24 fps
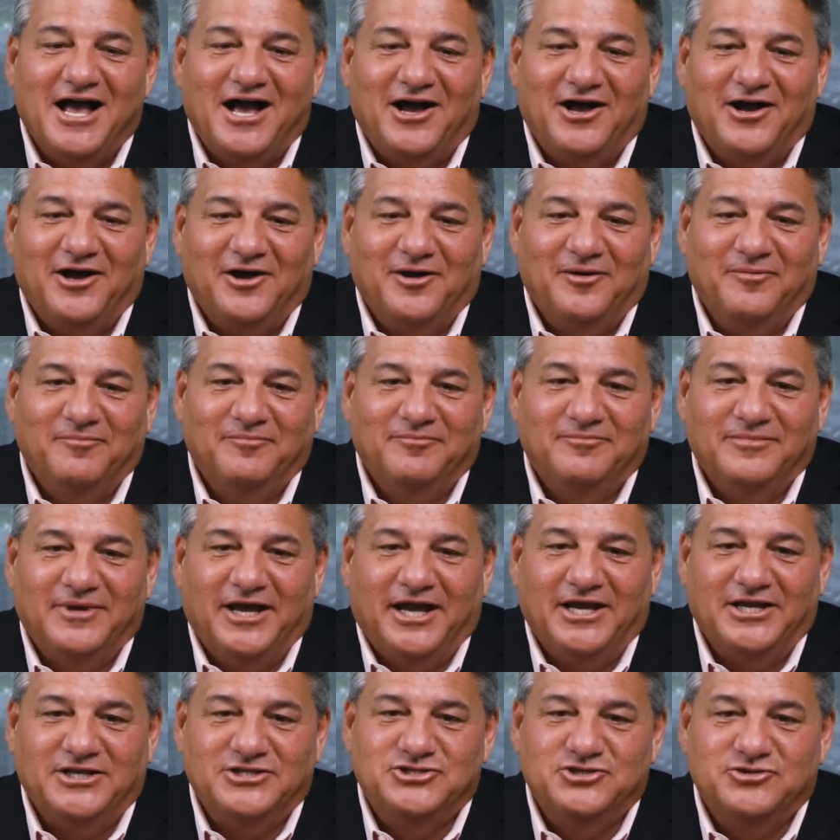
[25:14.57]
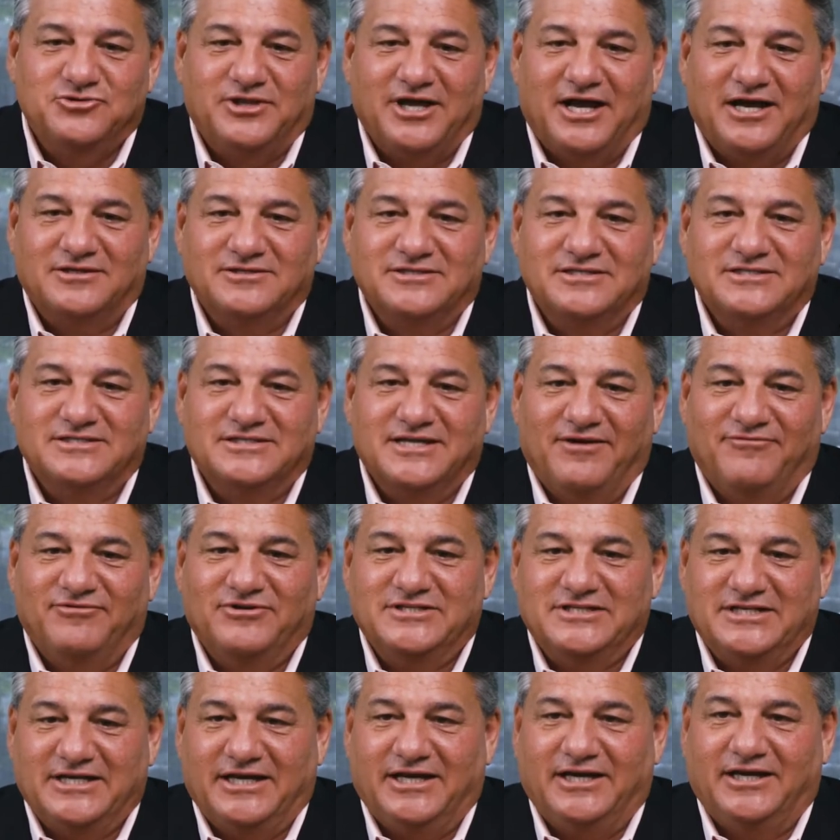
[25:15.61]
Um, in
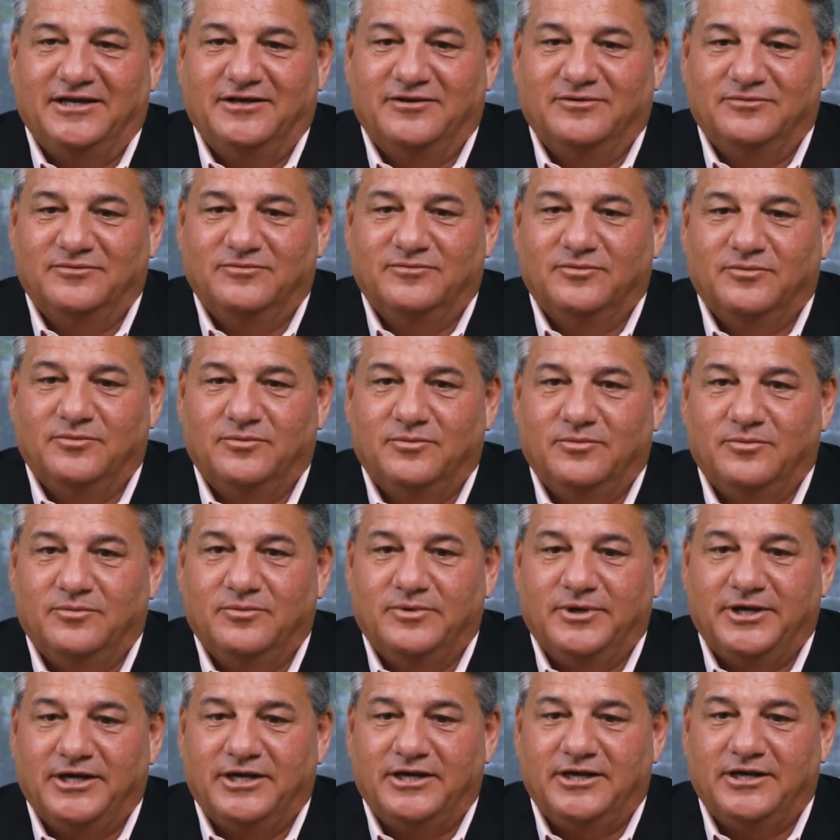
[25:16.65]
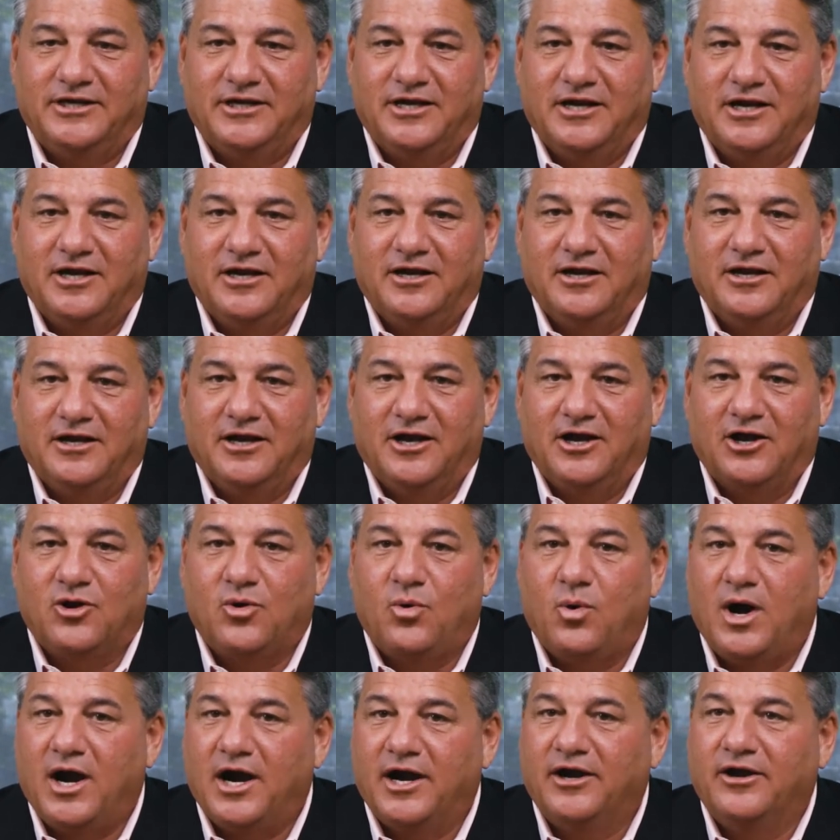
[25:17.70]
2017, we uh,
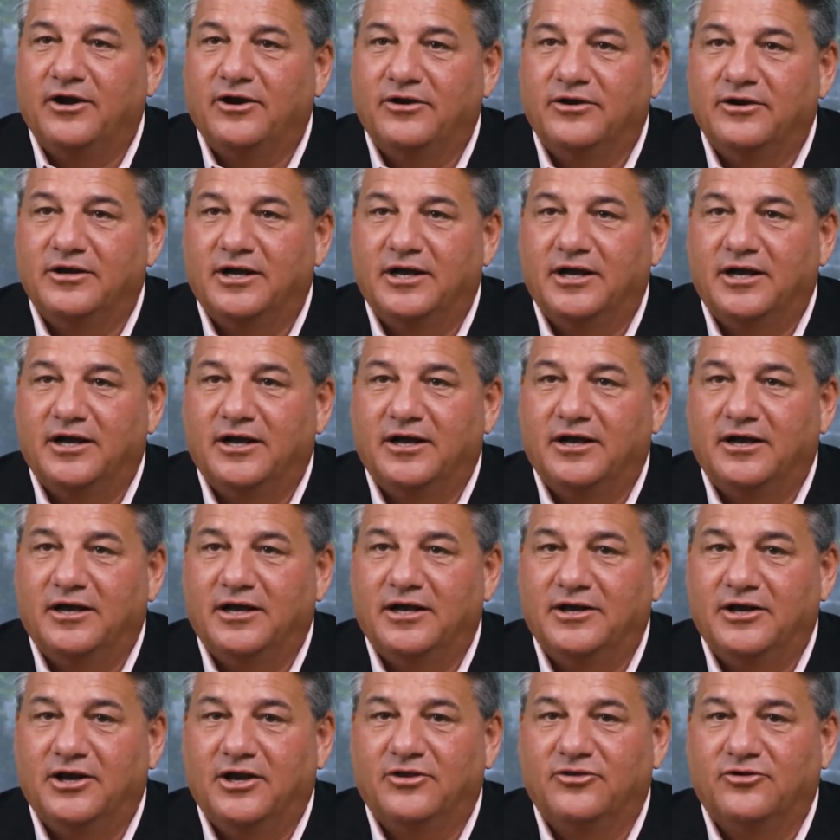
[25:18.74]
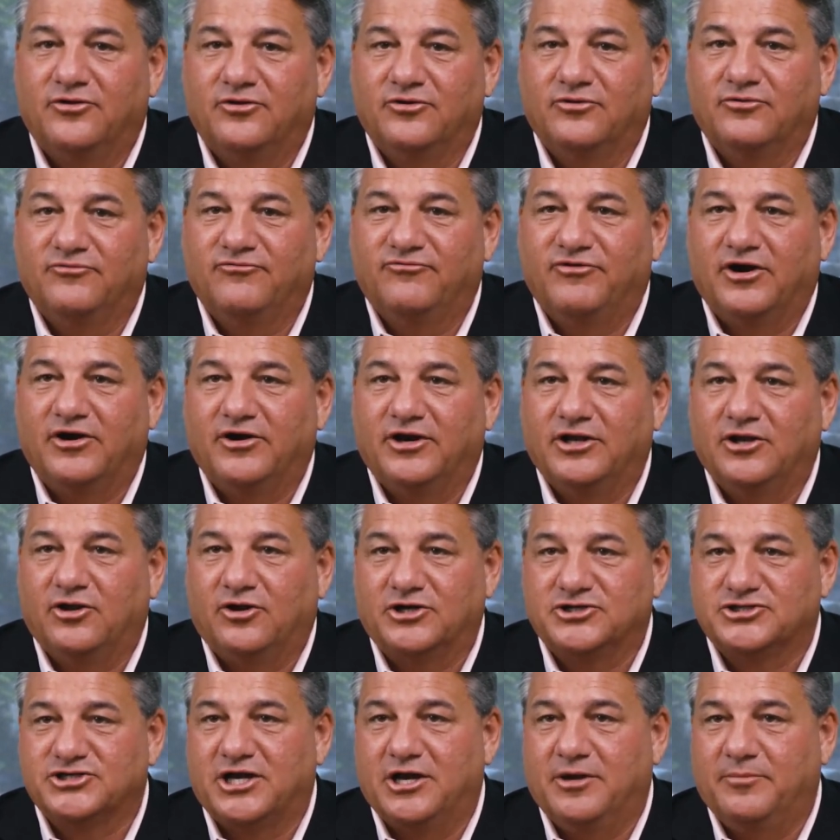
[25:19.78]
acquired uh, another very
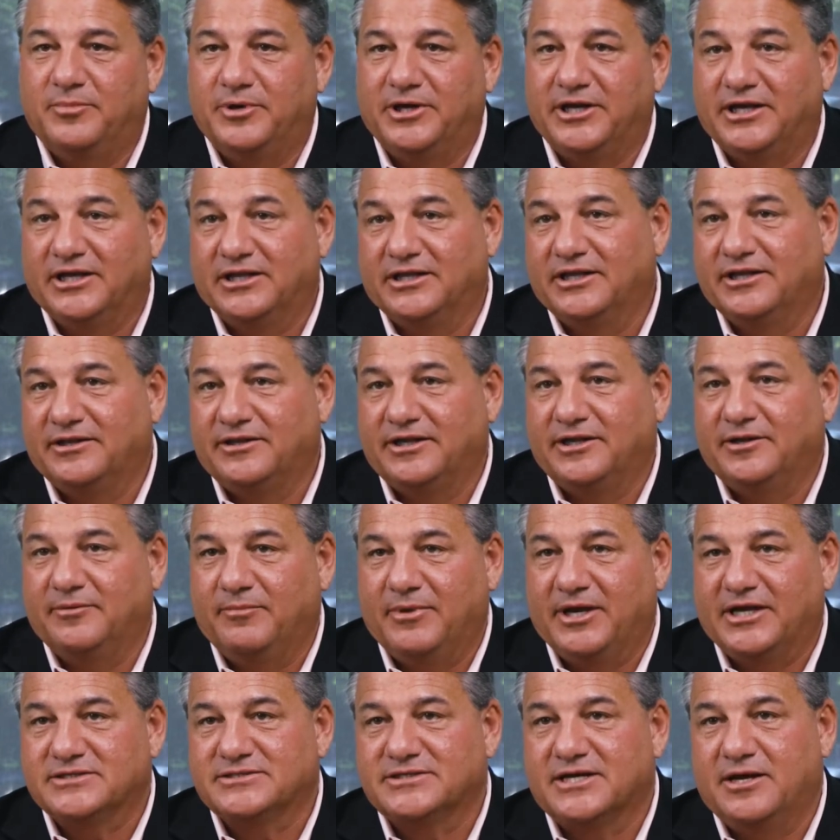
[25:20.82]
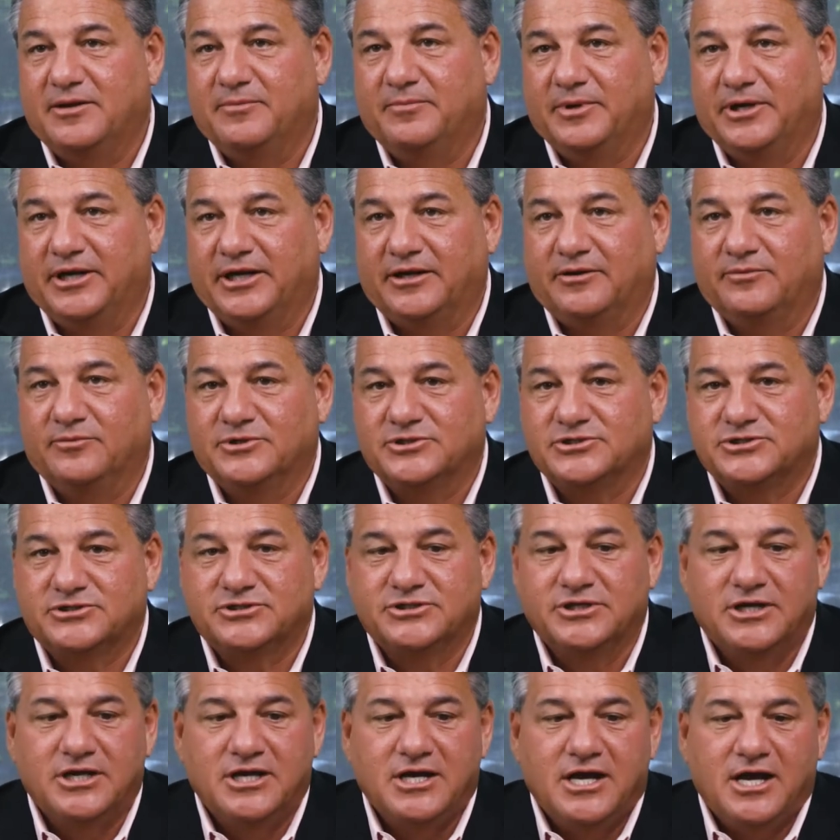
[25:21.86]
large company, a lithium based company,
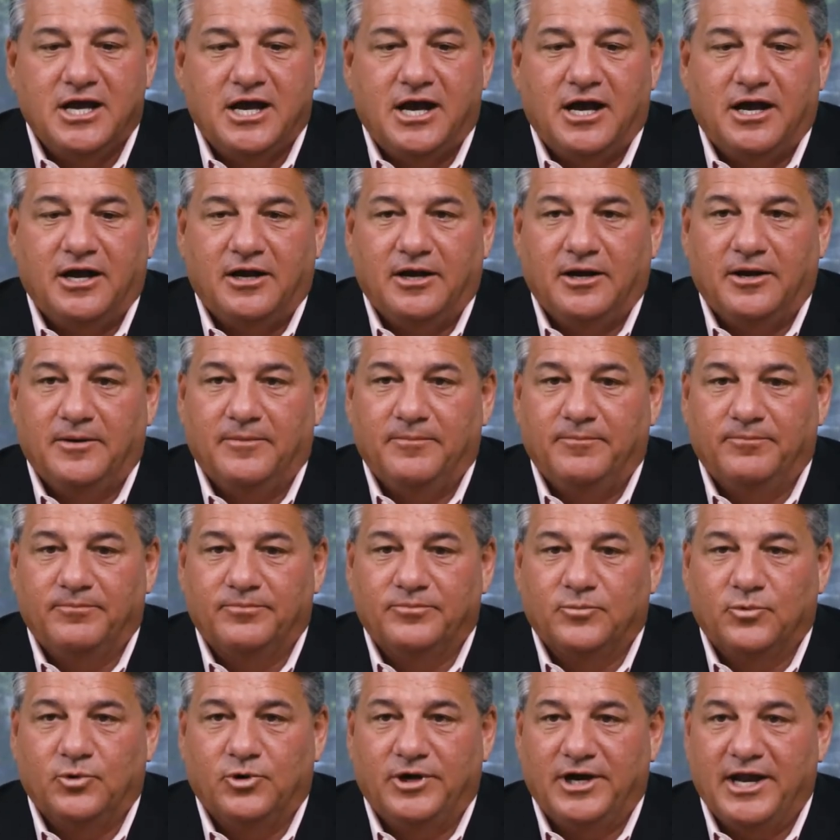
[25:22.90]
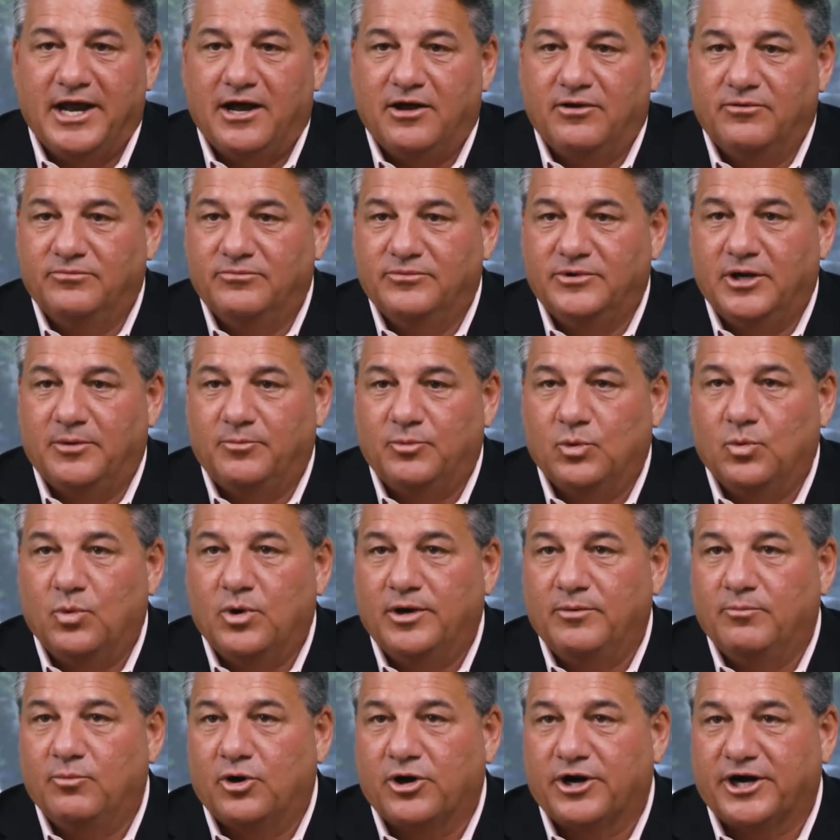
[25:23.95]
which um, we're now number
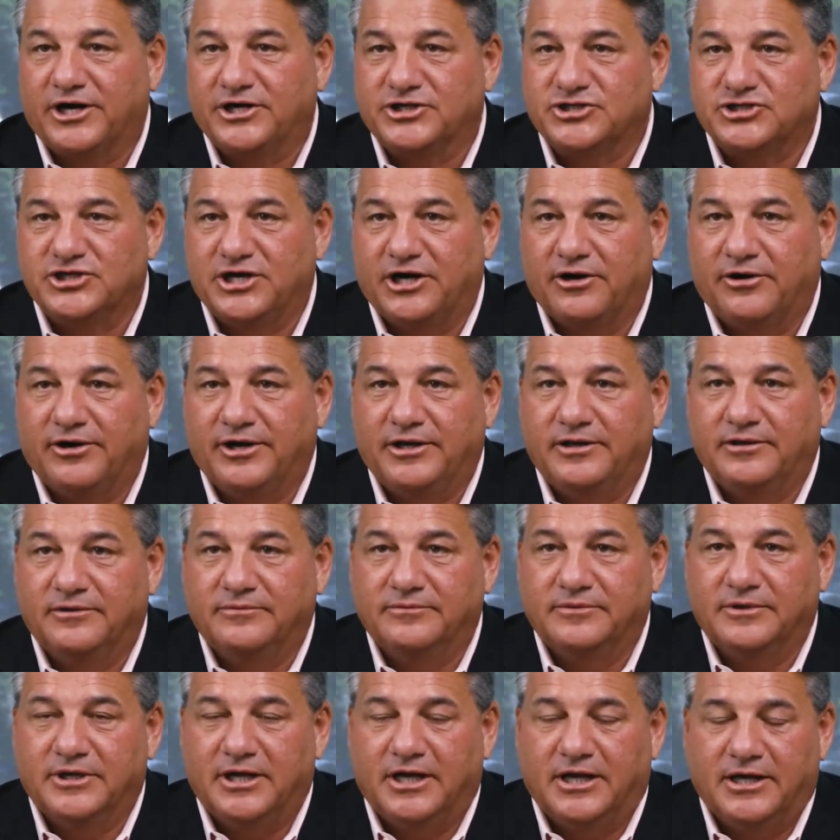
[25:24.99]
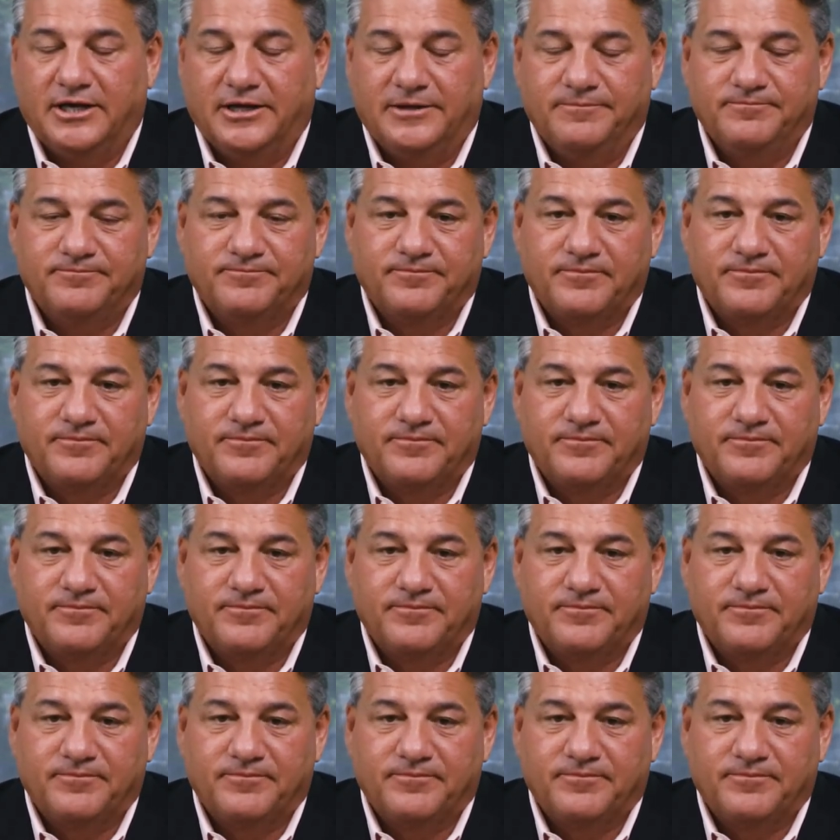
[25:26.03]
one market share in uh,